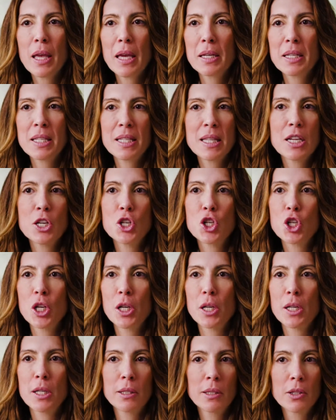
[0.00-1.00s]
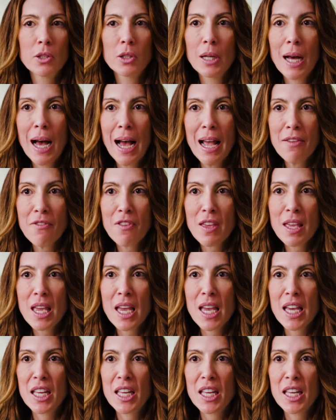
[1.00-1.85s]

anesthesia, a little IV